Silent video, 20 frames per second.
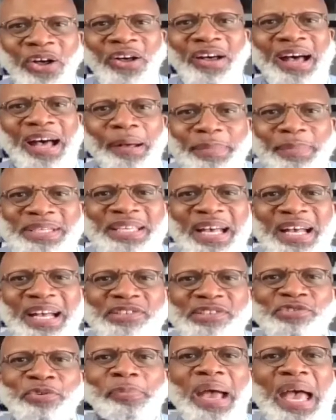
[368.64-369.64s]
all
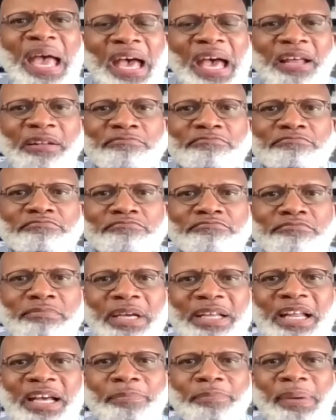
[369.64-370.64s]
homicides are bad.
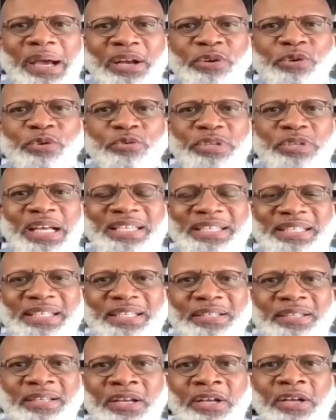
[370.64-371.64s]
Right. Who does
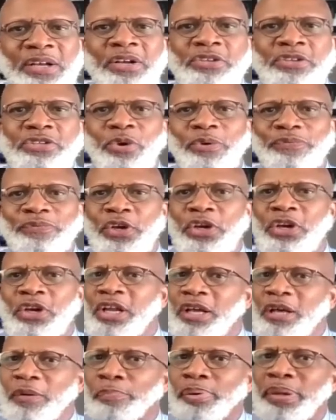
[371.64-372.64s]
it? So if you're
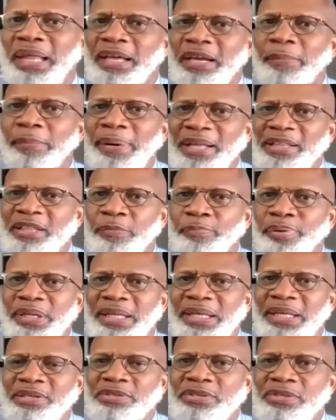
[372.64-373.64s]
going to complain about the
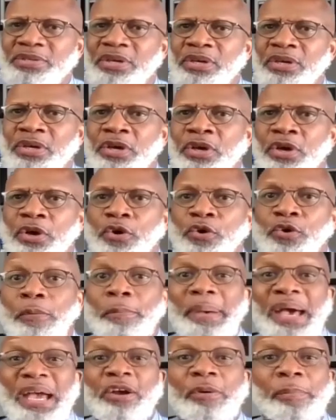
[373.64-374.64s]
police,
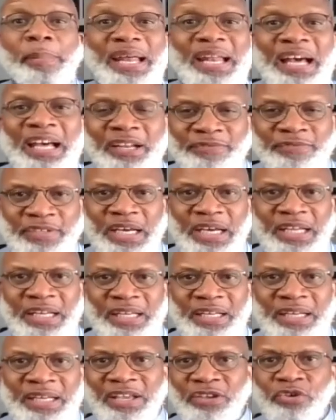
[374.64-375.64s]
who may or may not have
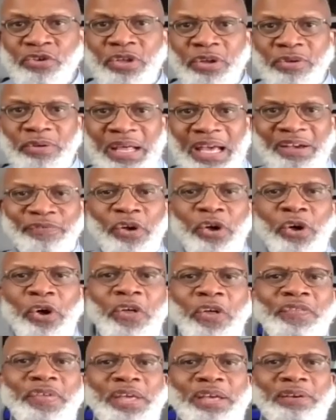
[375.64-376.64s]
done it, and you don't have
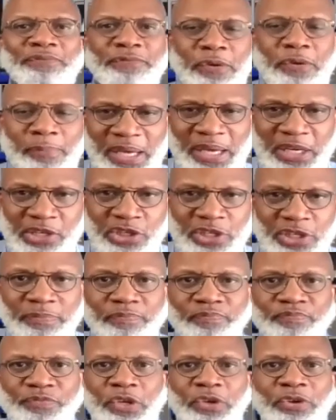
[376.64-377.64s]
all the
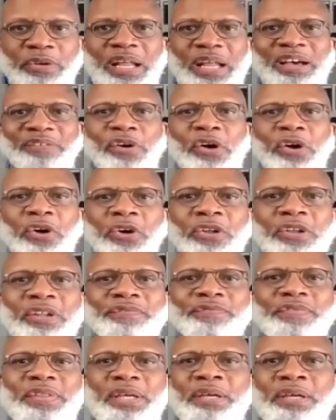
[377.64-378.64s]
information, you don't have
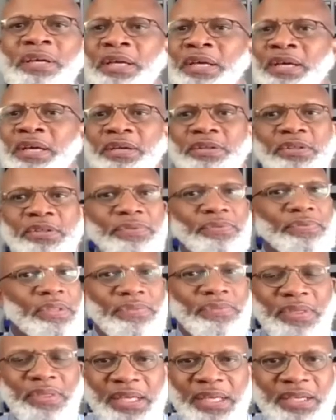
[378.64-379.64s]
all of the, the,
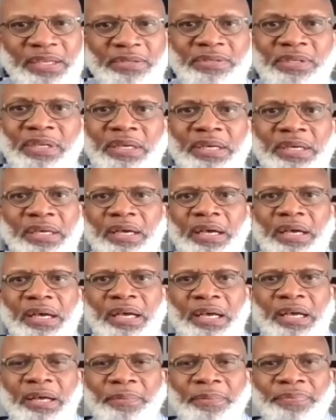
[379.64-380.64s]
the things
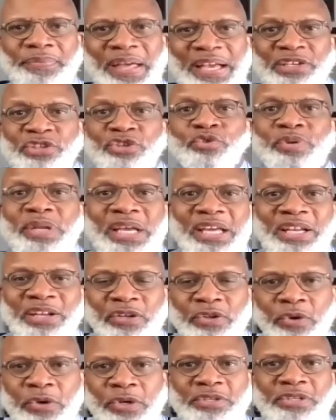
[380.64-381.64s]
uh, that you need
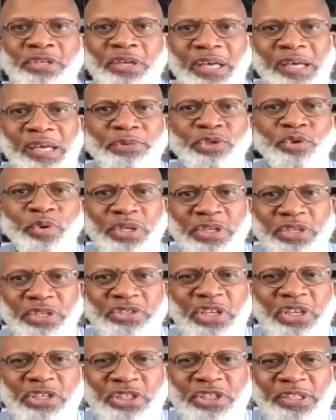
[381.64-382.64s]
in order to come to a
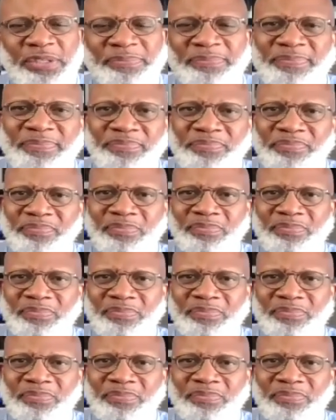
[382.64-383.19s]
decision,